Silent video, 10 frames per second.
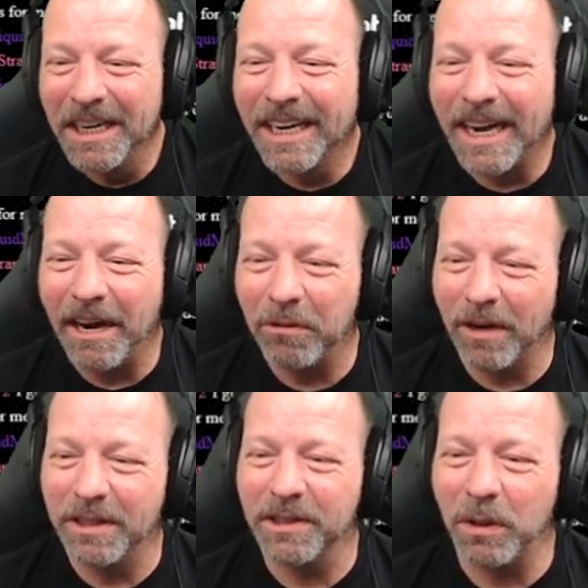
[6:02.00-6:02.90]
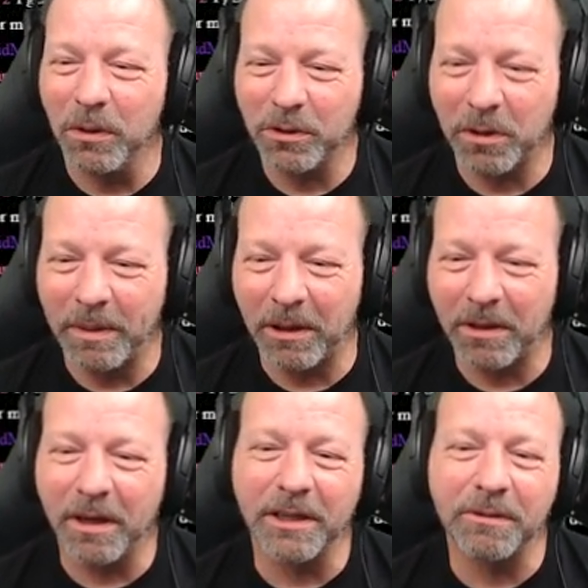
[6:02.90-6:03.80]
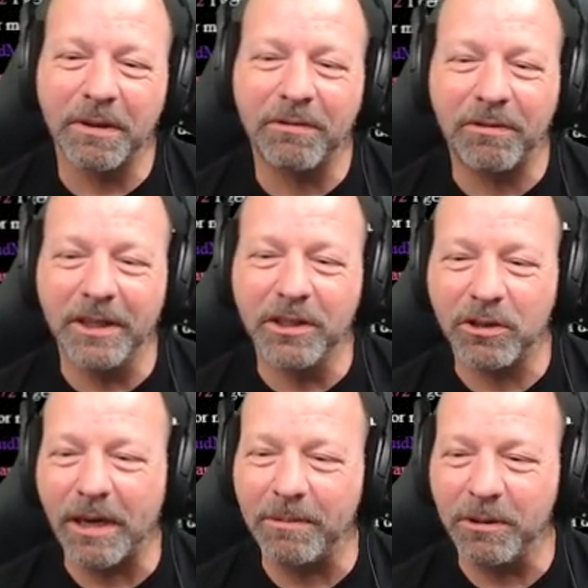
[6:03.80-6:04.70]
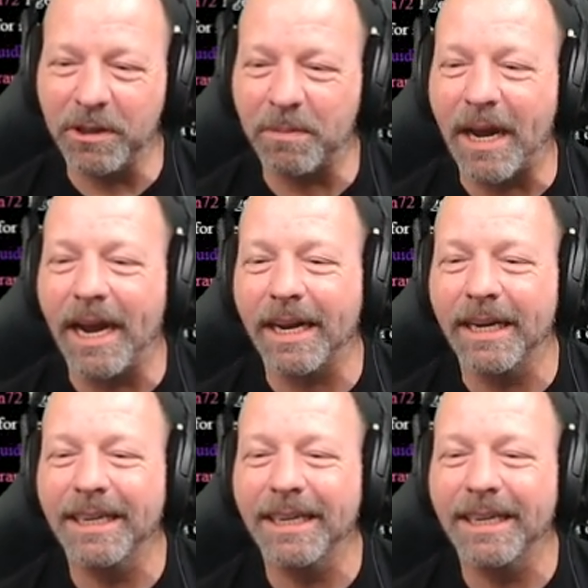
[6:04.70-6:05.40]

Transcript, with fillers: guy who runs ultra marathons with a fridge strapped to his back.